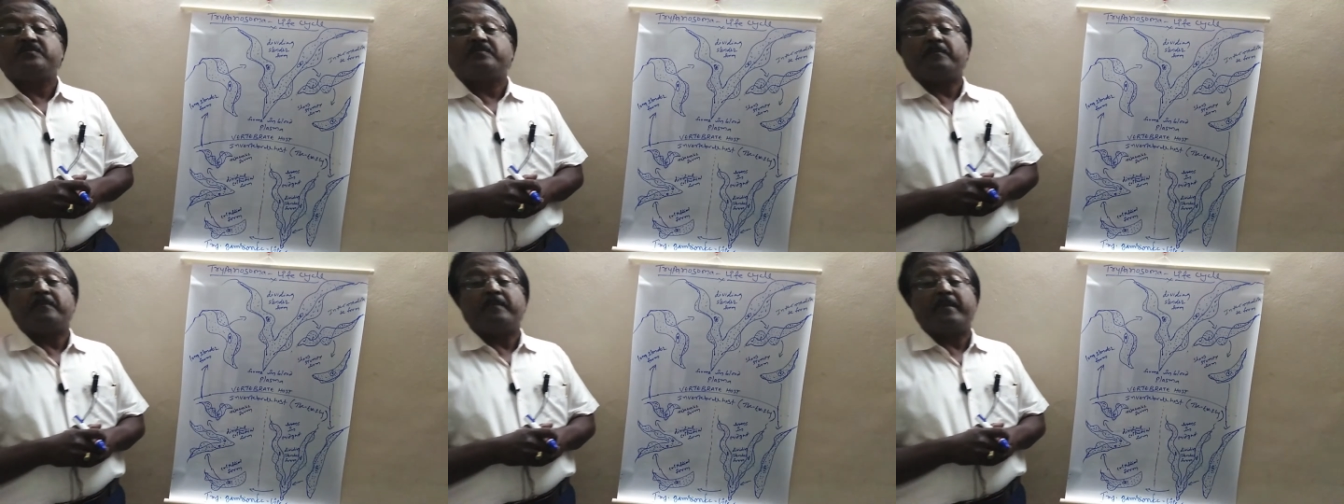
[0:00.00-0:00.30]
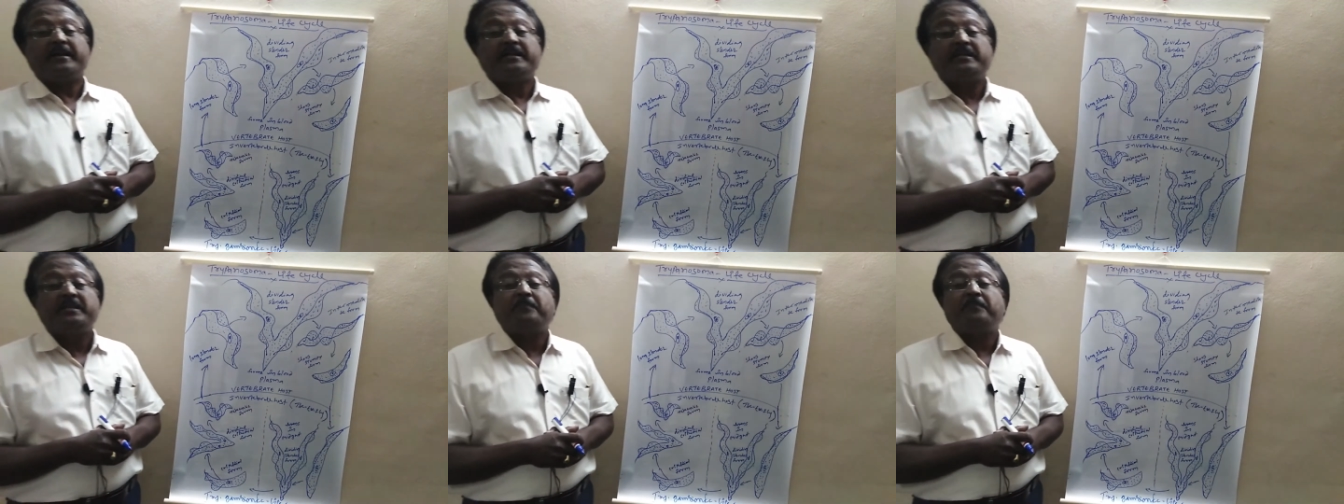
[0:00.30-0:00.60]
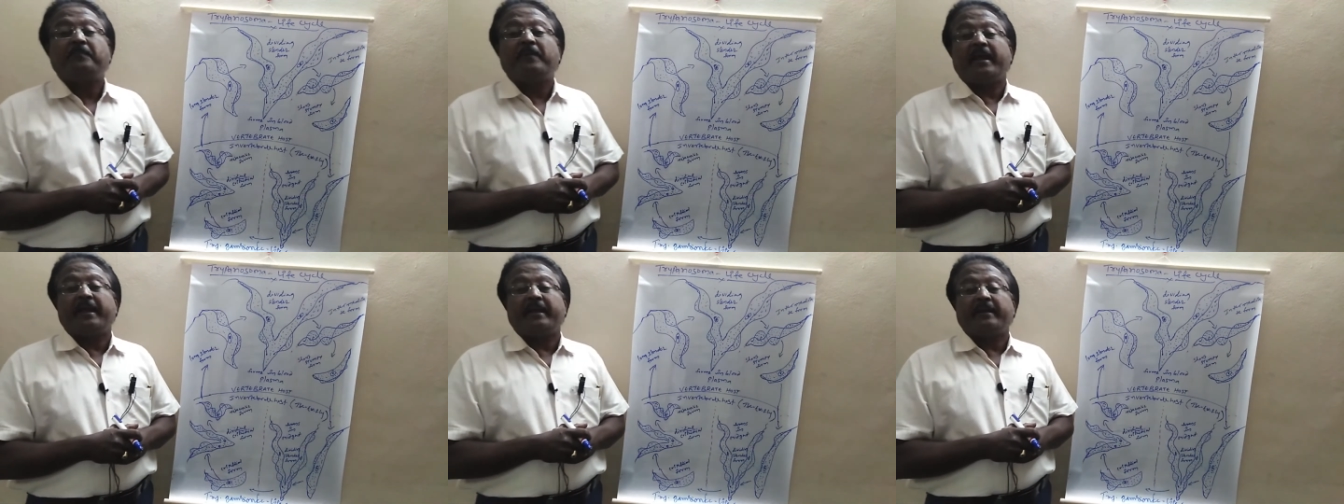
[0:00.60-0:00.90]

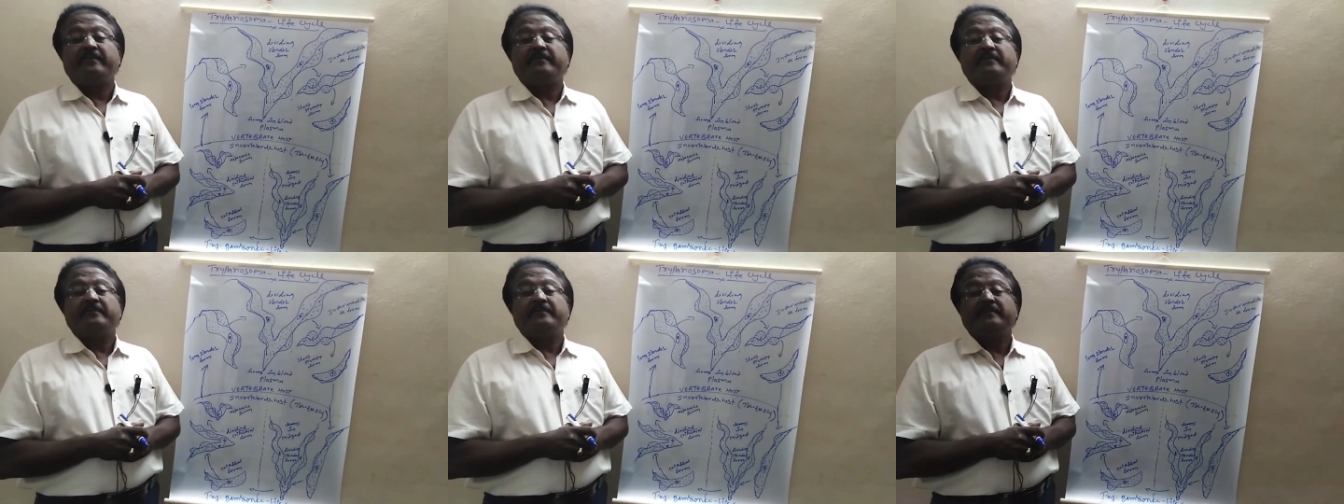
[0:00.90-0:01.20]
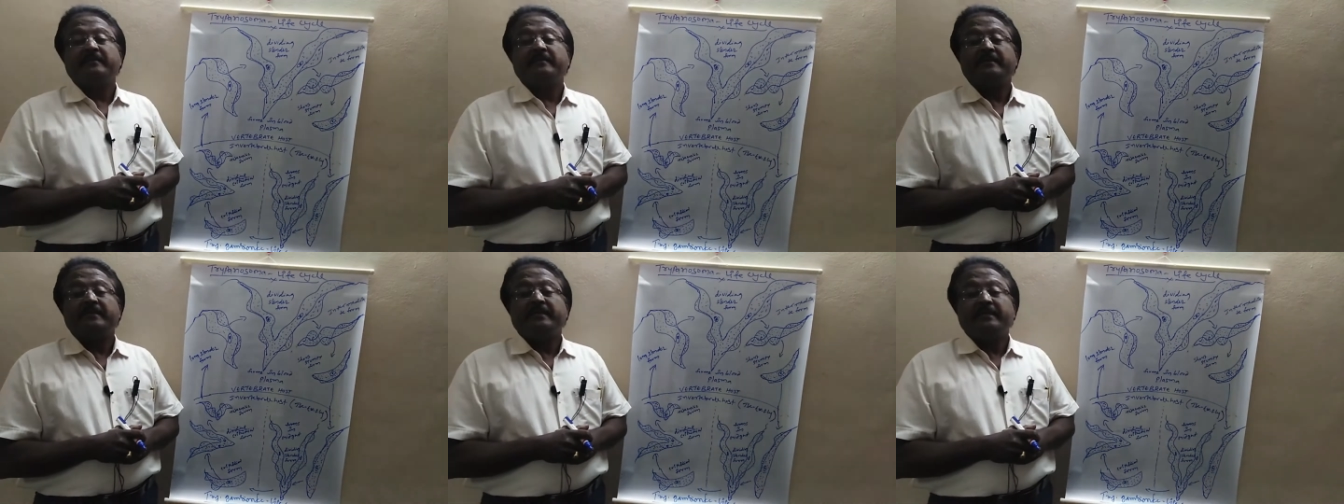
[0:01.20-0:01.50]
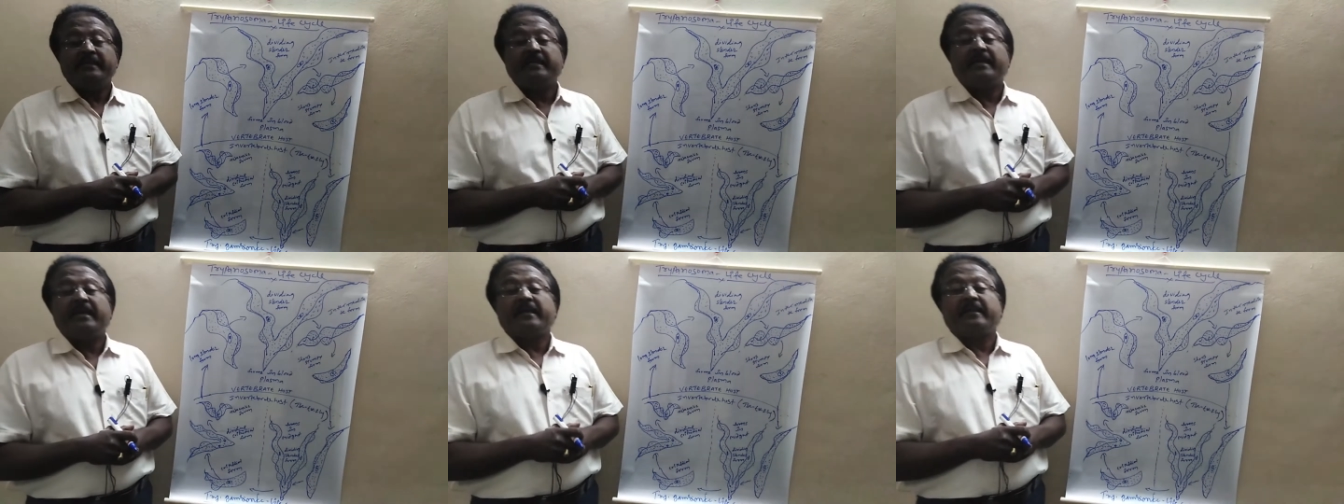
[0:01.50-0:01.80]
multiply
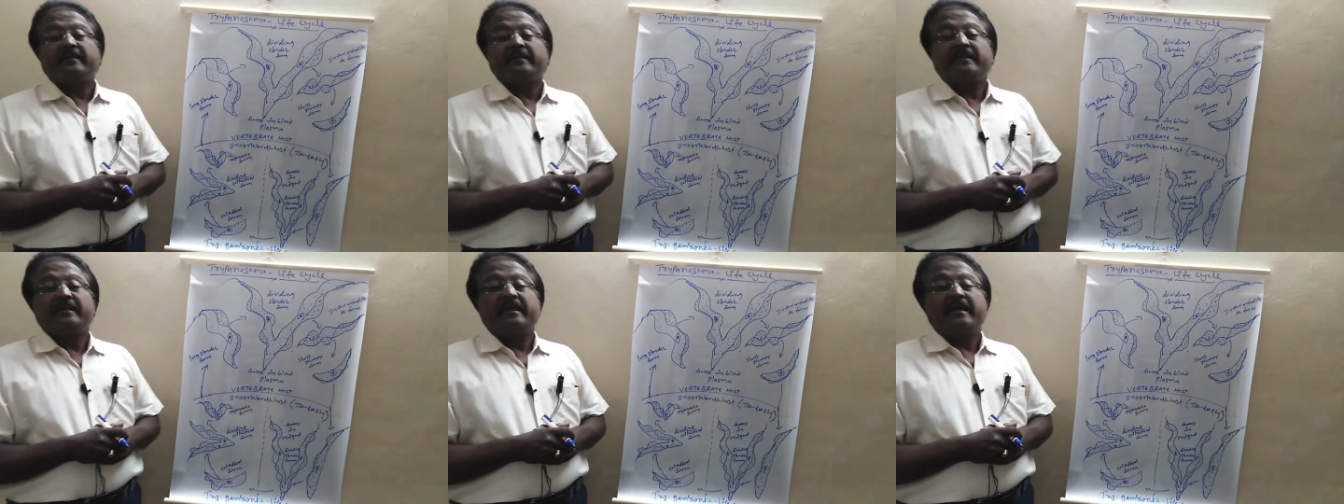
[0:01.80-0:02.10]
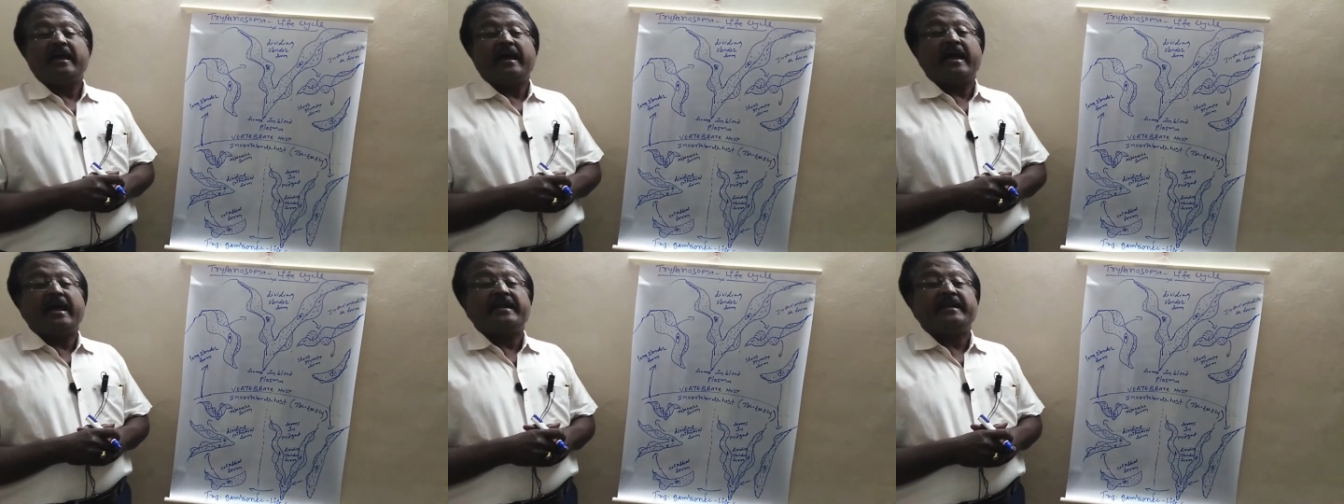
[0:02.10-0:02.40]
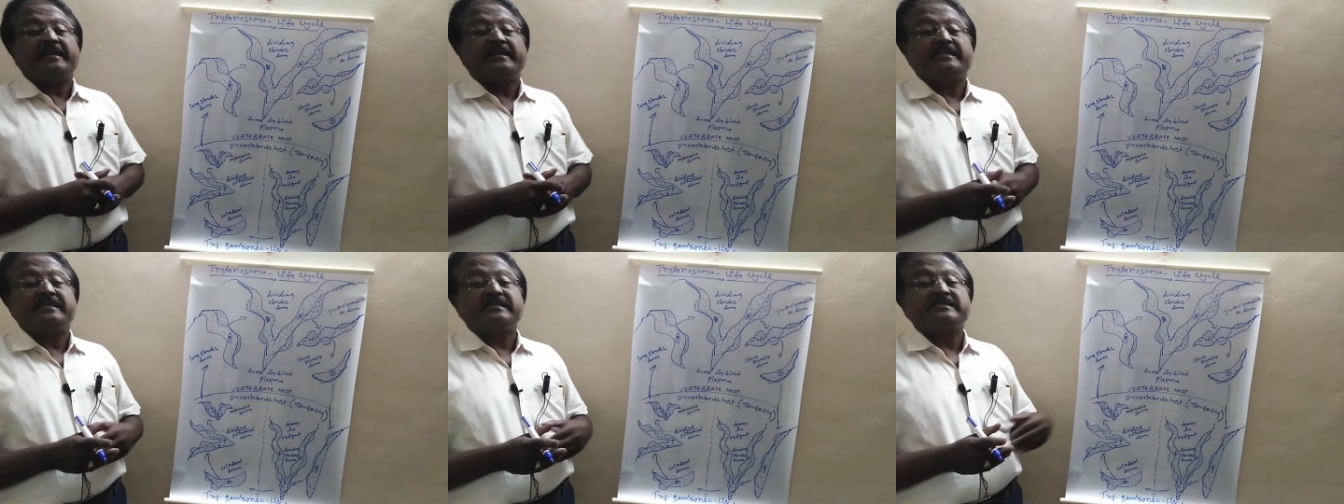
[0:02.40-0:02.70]
here, and
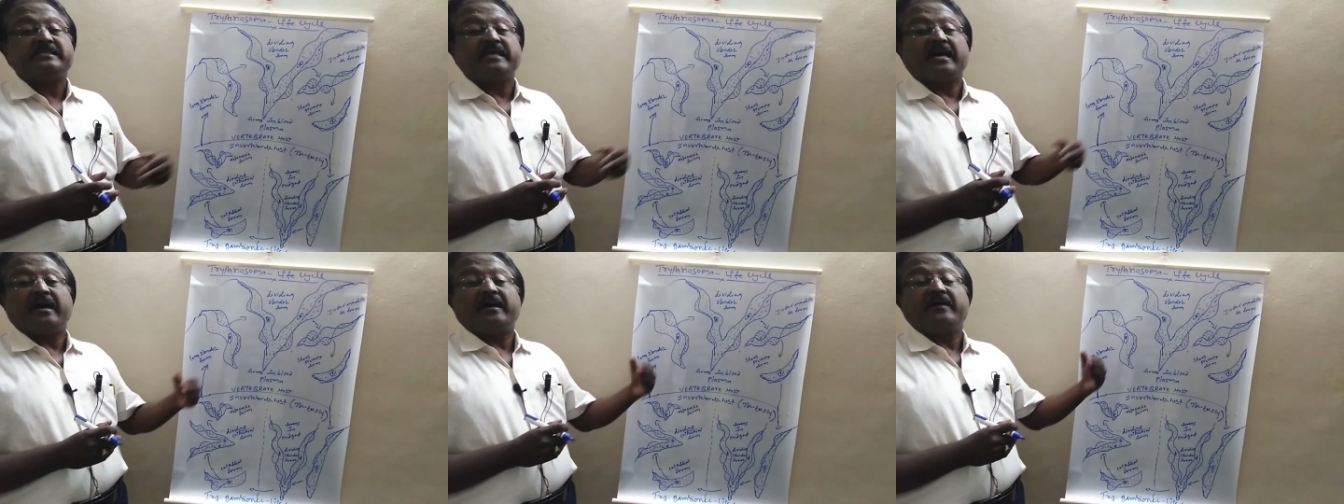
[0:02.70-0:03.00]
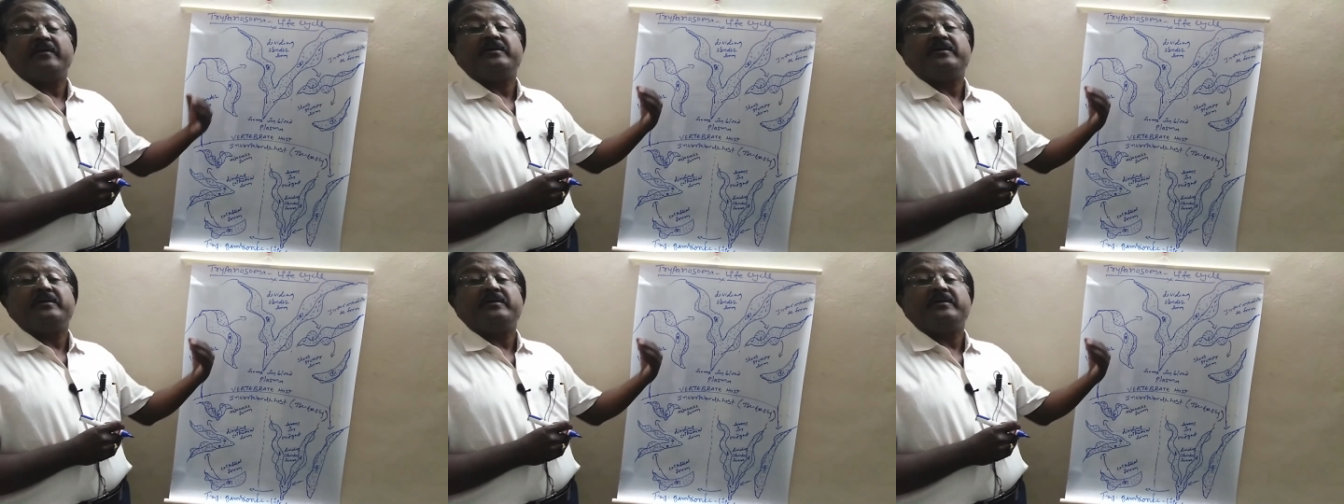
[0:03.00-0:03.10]
it is the